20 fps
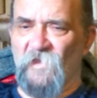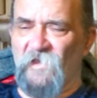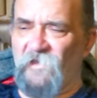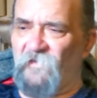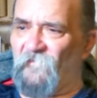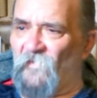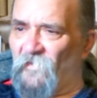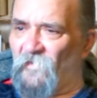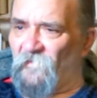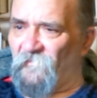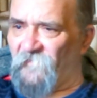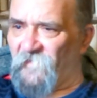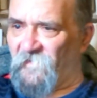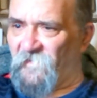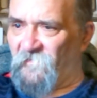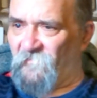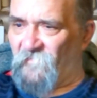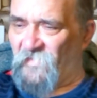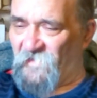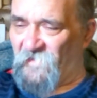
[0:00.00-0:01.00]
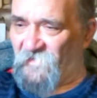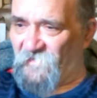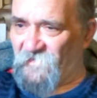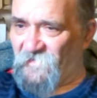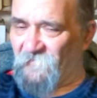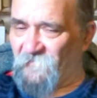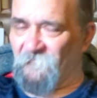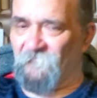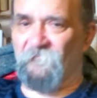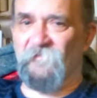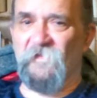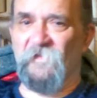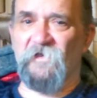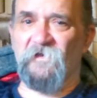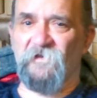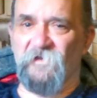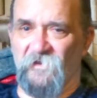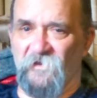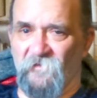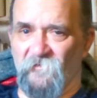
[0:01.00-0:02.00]
evolving piss,
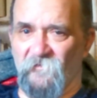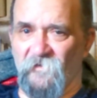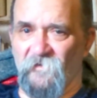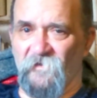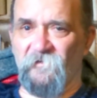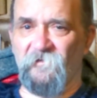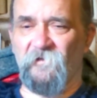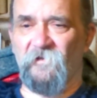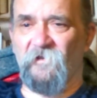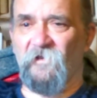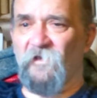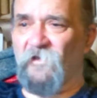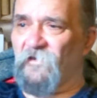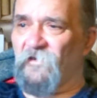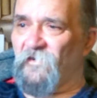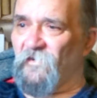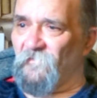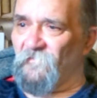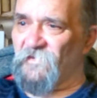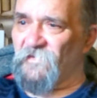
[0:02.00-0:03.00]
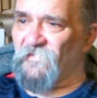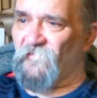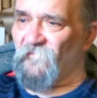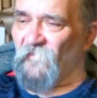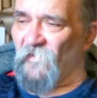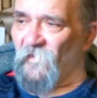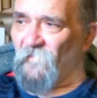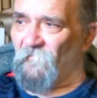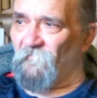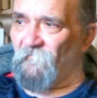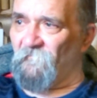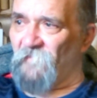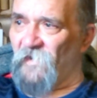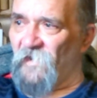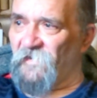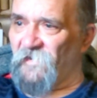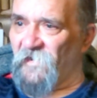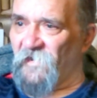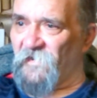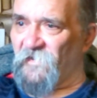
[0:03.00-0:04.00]
urine, comes from
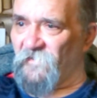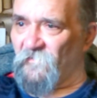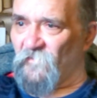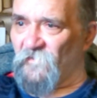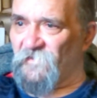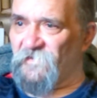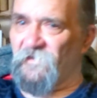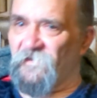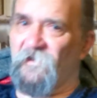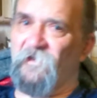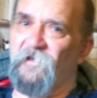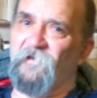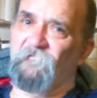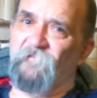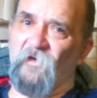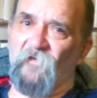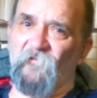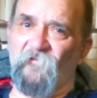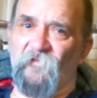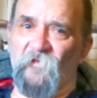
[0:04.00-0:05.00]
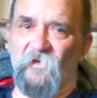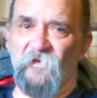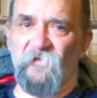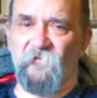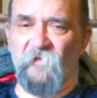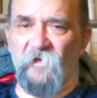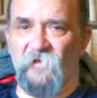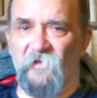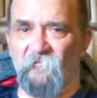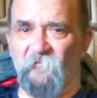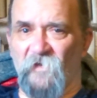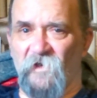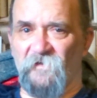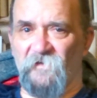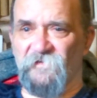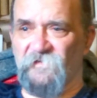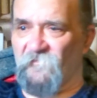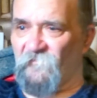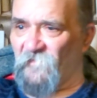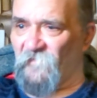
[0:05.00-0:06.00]
my neck of the woods, about 45
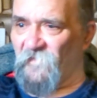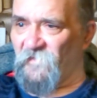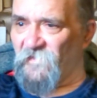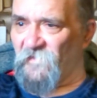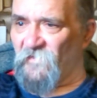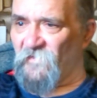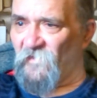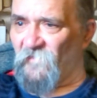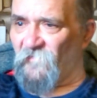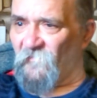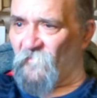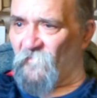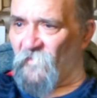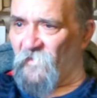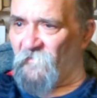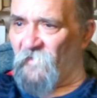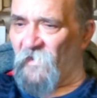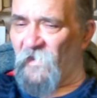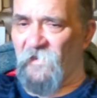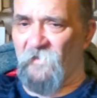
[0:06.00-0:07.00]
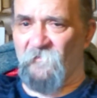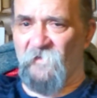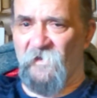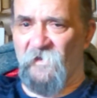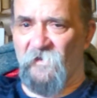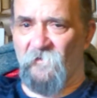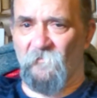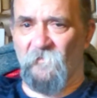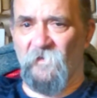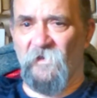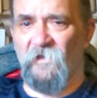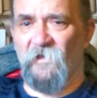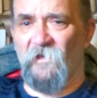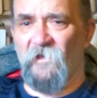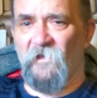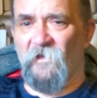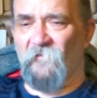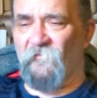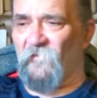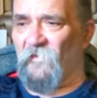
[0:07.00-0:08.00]
miles further north of where I am now,
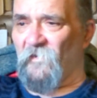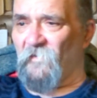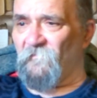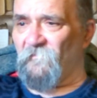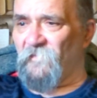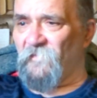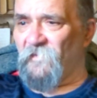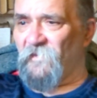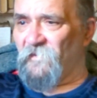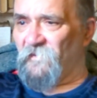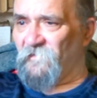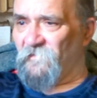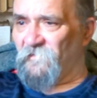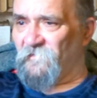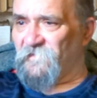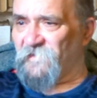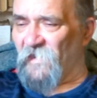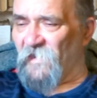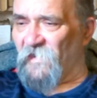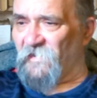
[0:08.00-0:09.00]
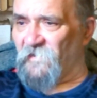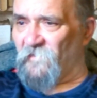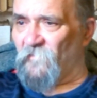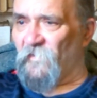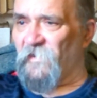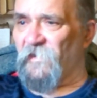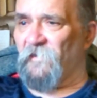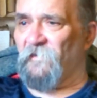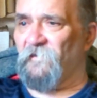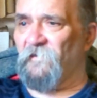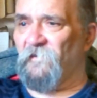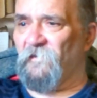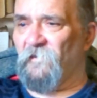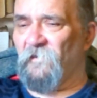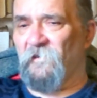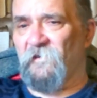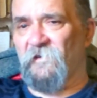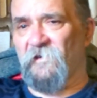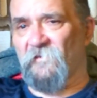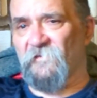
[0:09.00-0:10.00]
from Tyne and Wear.
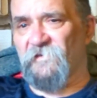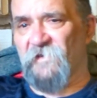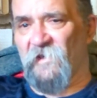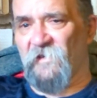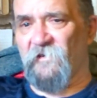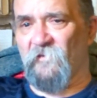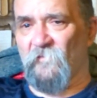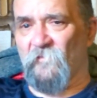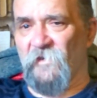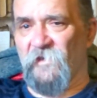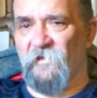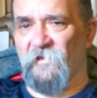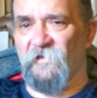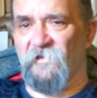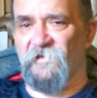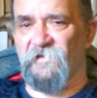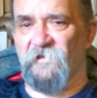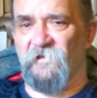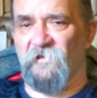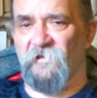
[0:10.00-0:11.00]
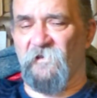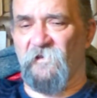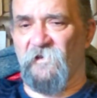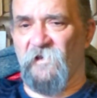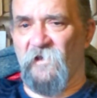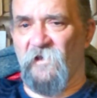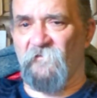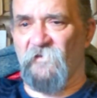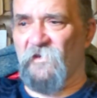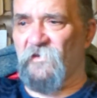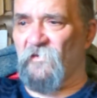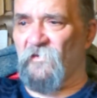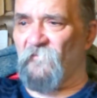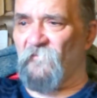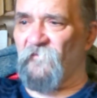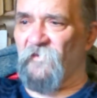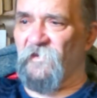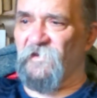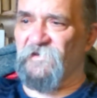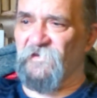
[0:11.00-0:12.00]
Now Tyne and Wear is an area
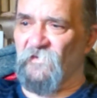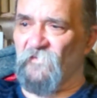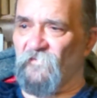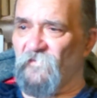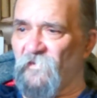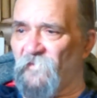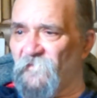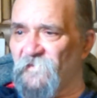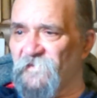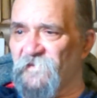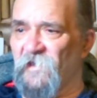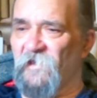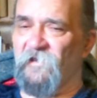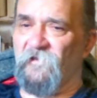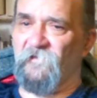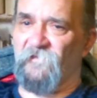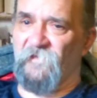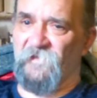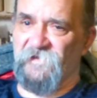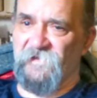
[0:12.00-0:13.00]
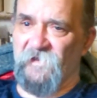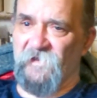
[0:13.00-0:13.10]
covering two rivers, the